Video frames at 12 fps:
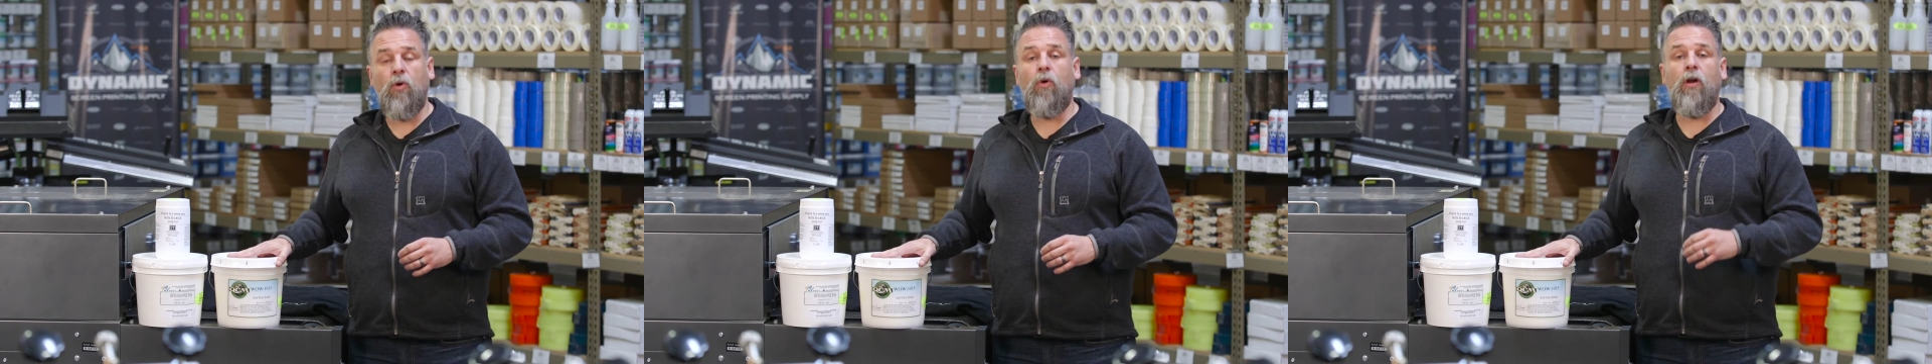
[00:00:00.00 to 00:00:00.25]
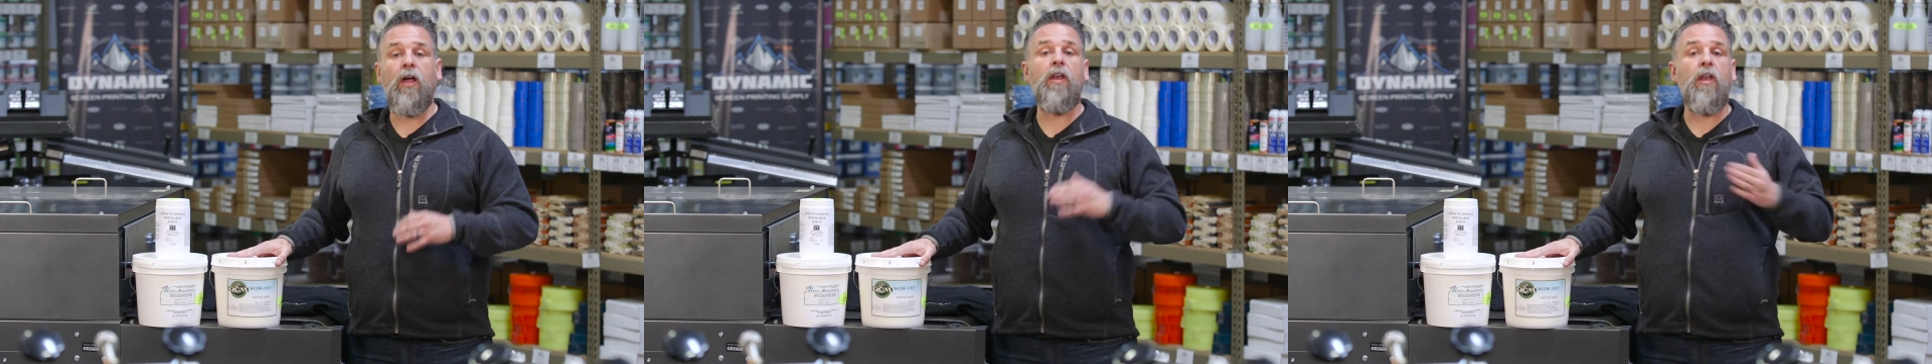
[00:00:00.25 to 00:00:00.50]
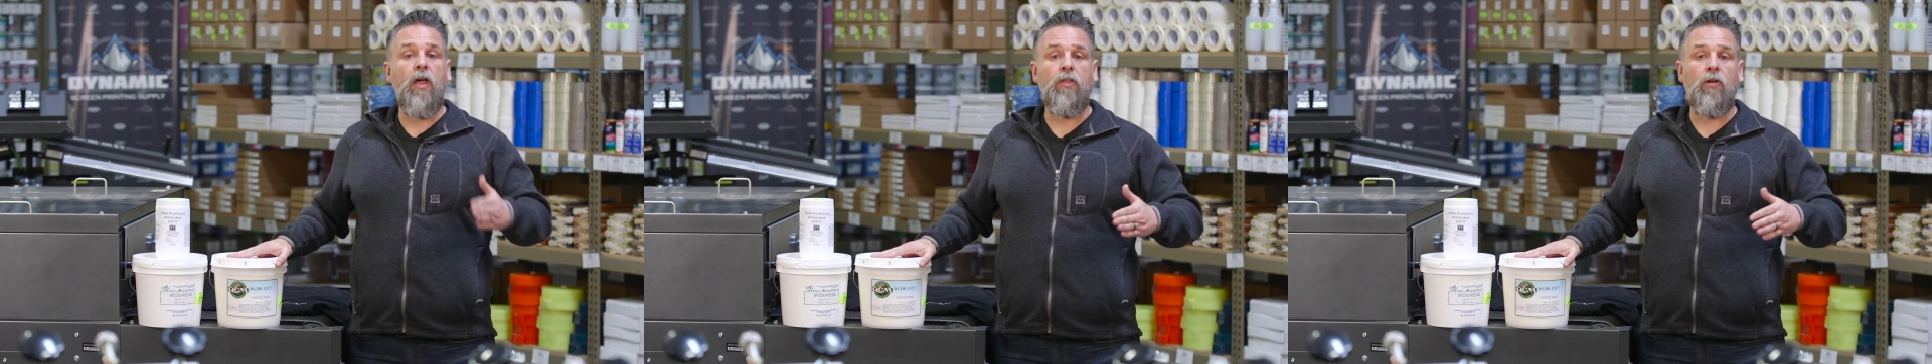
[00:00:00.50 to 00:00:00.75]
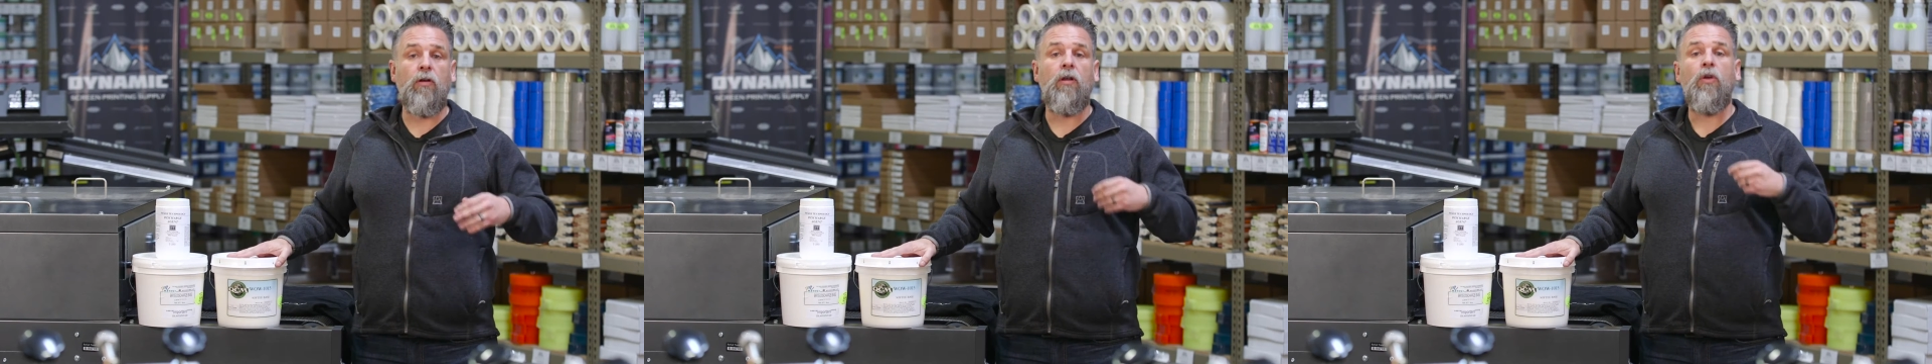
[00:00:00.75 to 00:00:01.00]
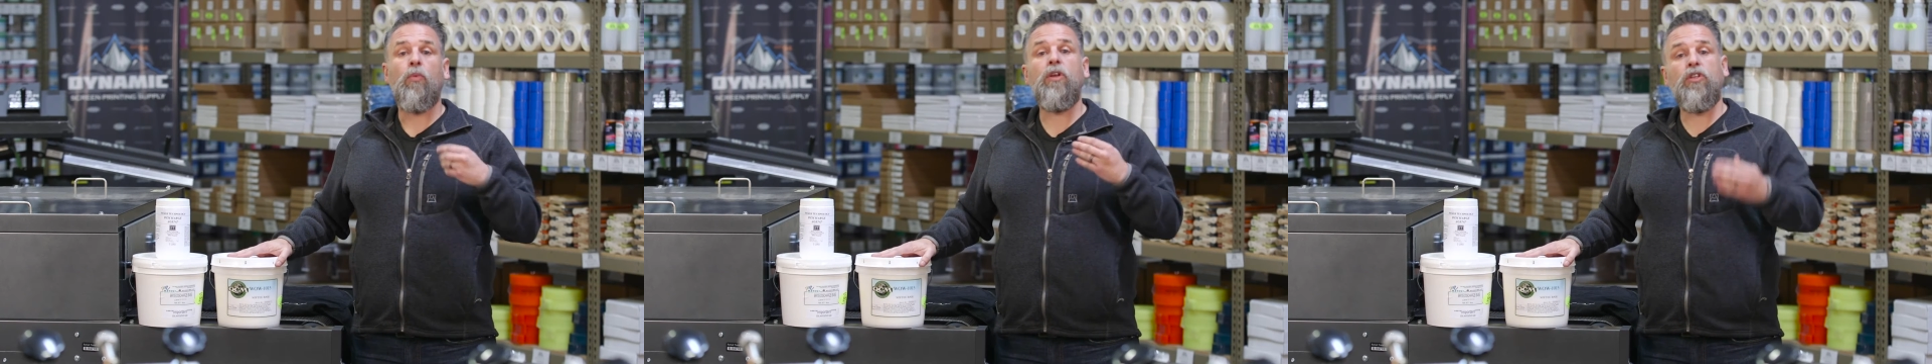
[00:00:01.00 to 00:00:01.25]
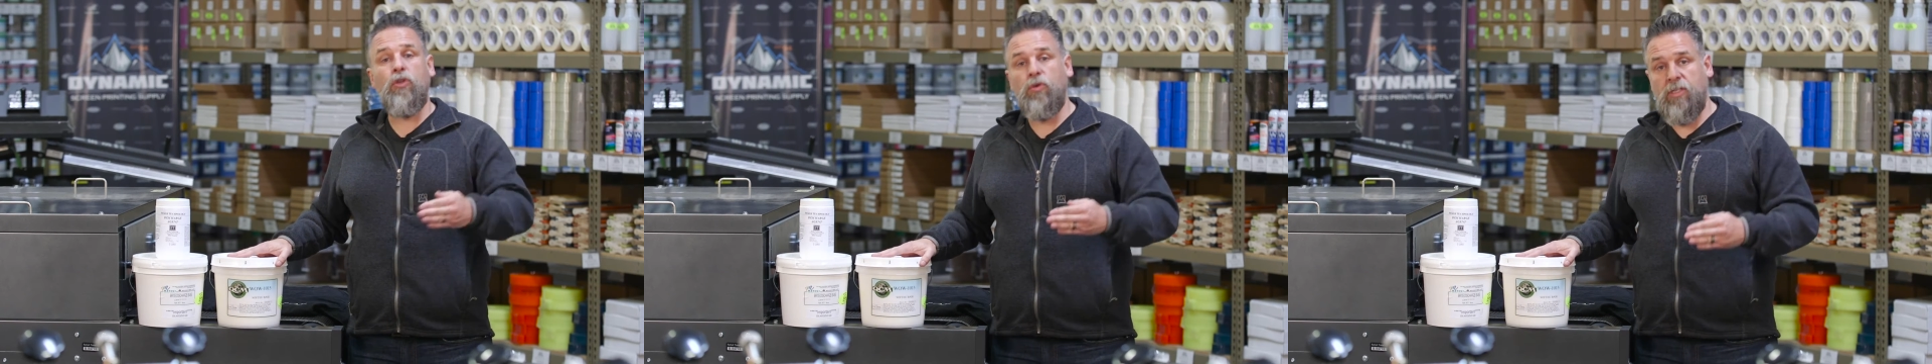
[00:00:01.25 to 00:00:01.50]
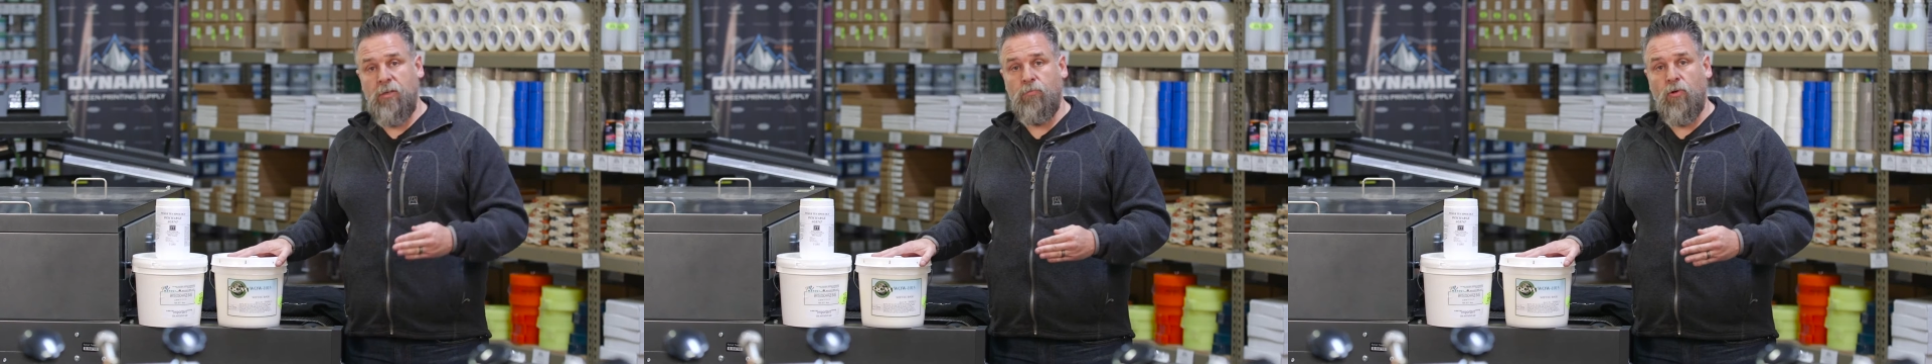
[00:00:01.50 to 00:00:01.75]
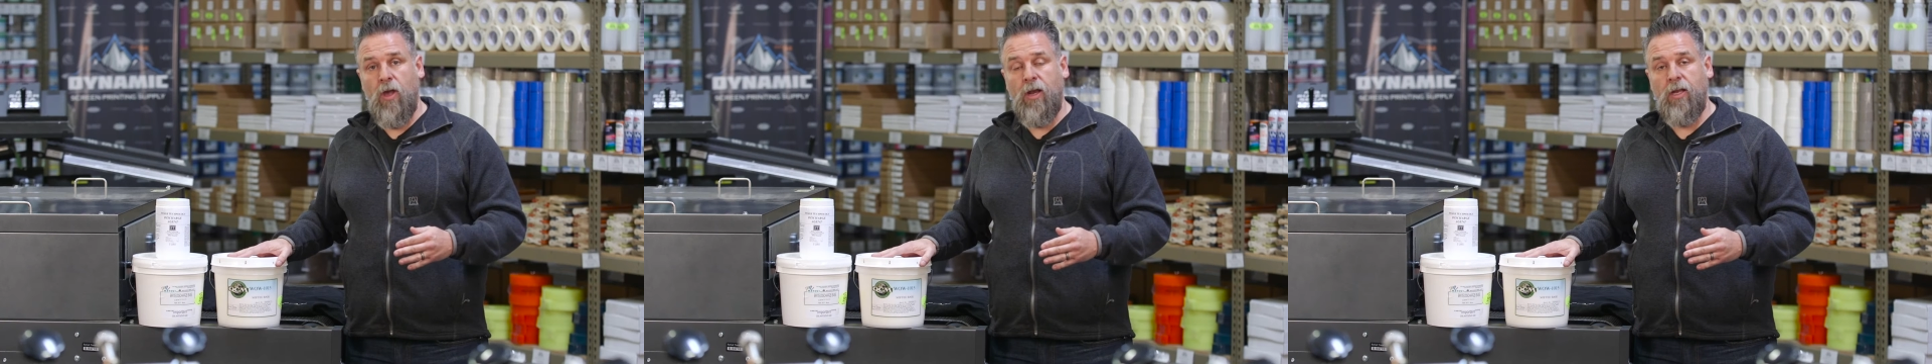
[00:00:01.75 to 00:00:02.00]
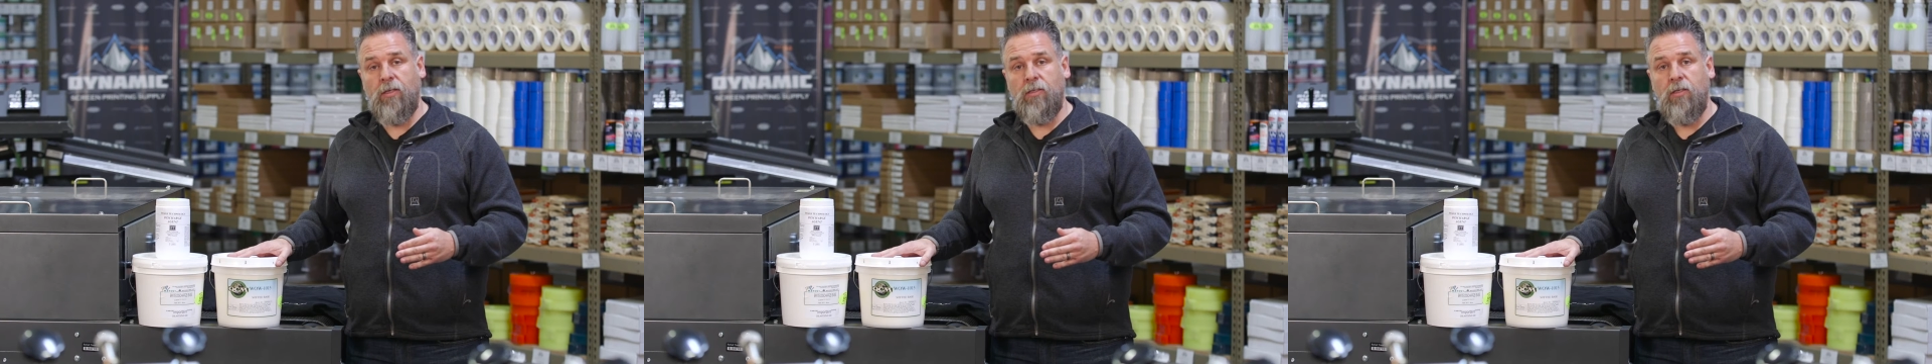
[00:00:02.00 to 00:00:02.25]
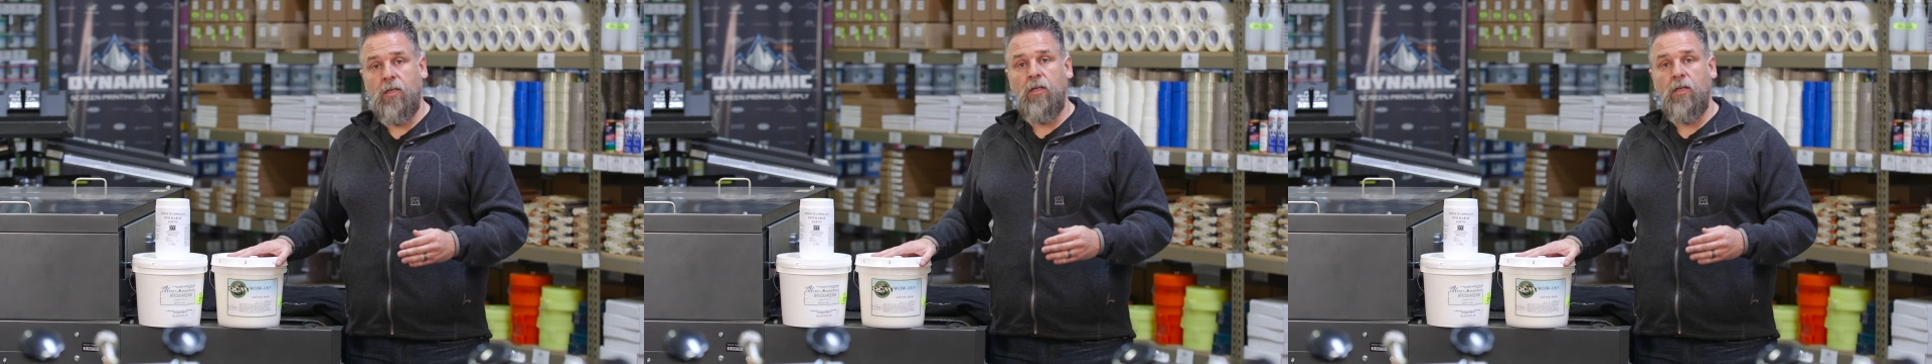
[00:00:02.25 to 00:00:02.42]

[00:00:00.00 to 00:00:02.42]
or another reducing product